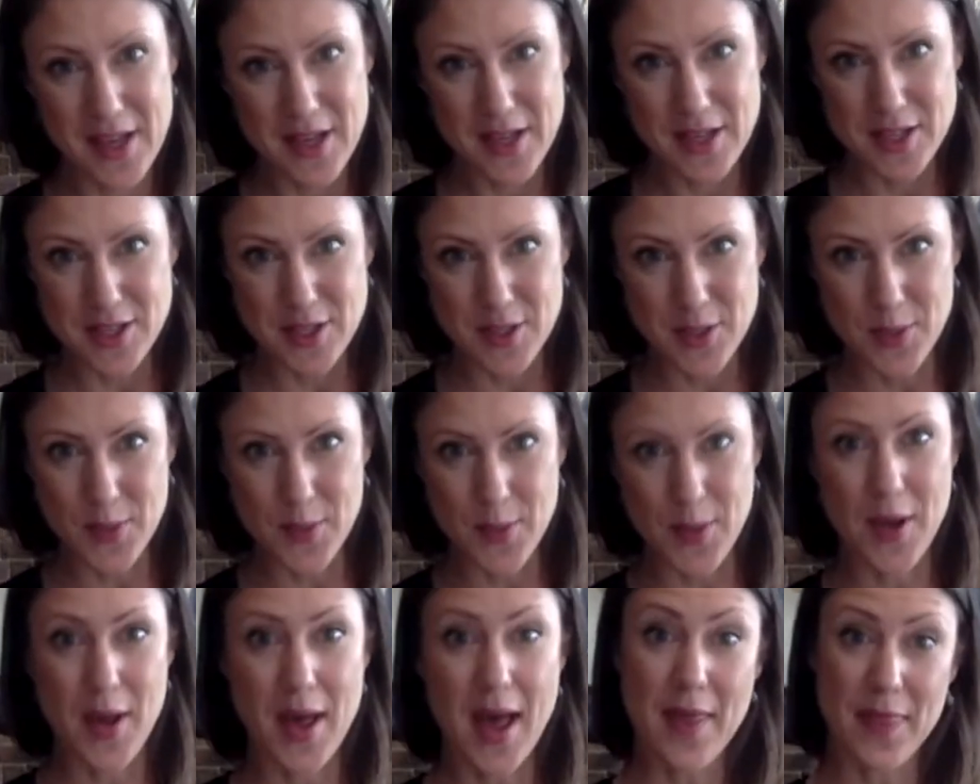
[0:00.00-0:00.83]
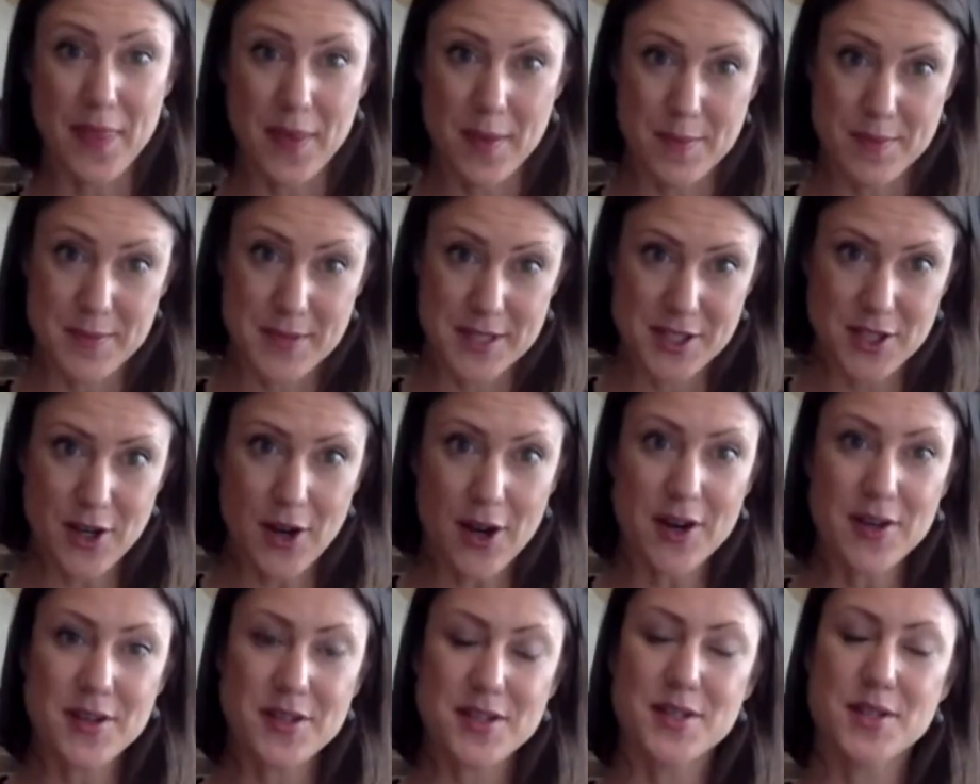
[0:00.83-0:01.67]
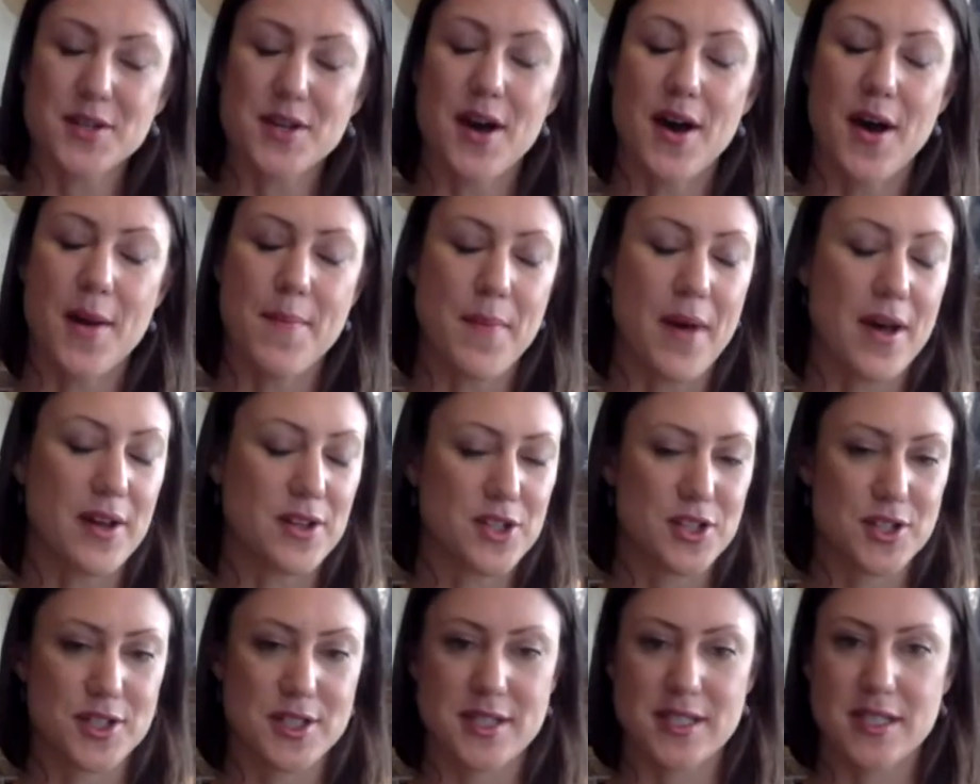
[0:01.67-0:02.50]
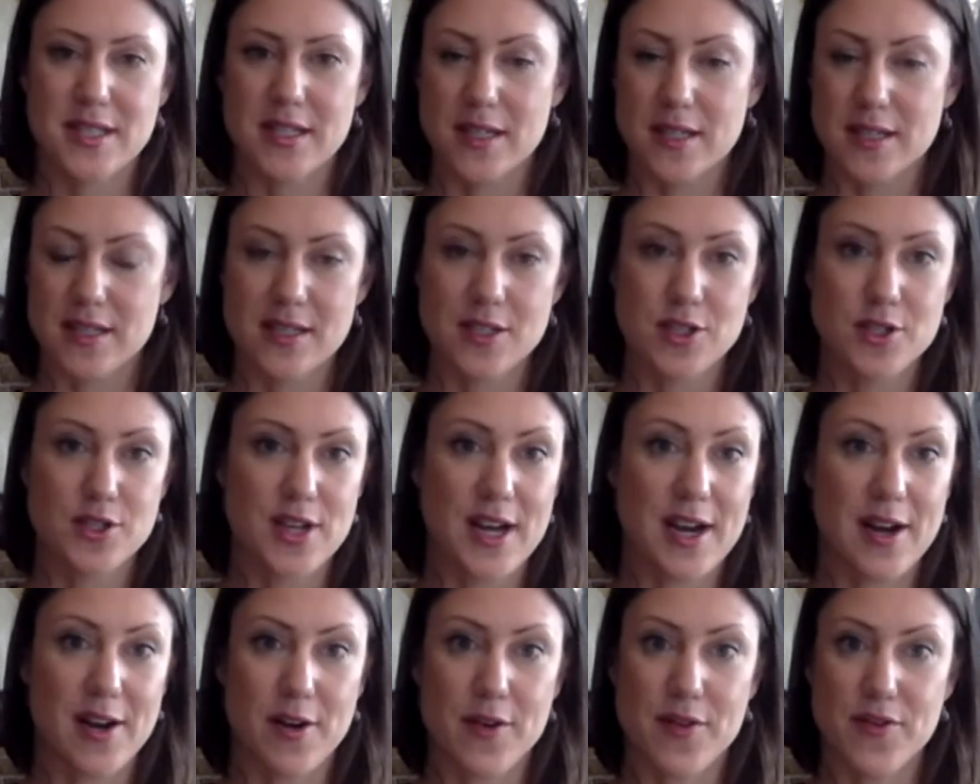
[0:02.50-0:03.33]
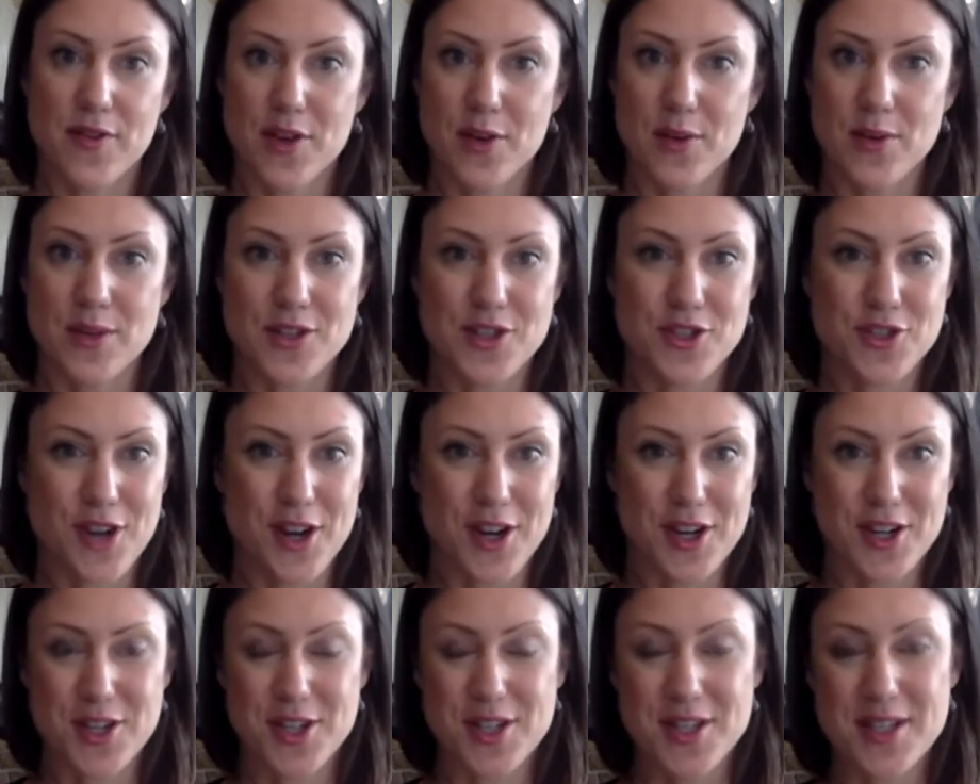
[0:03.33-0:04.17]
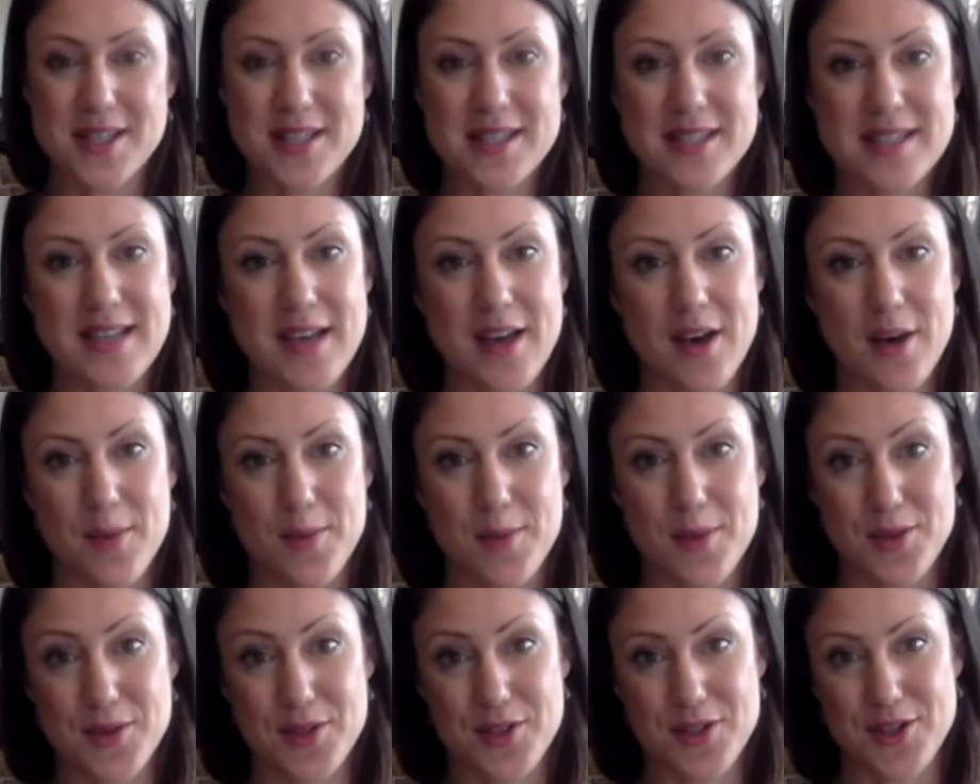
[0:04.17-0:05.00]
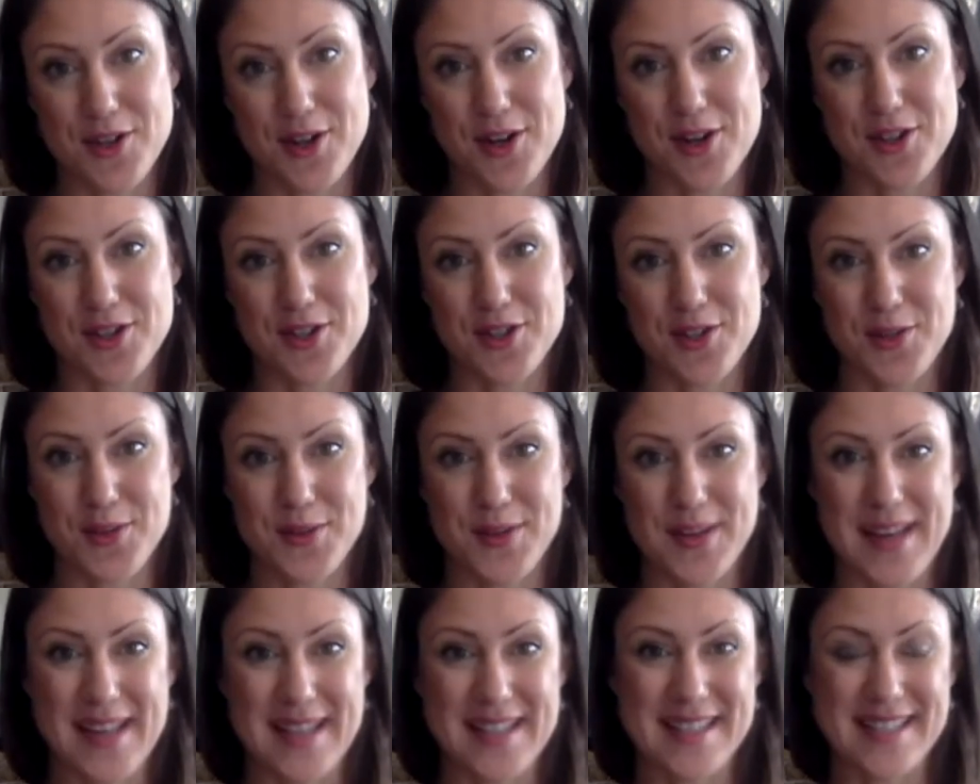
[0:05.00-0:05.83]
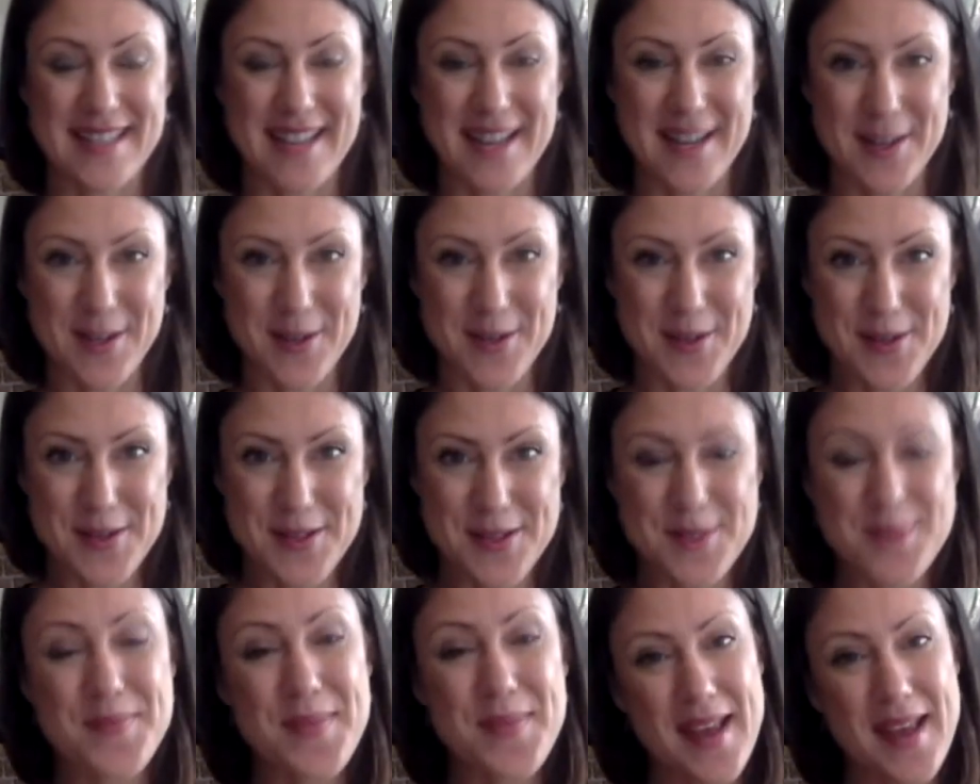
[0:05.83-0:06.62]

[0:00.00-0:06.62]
So at the start, I'll just share a few instructions to help you start to get settled.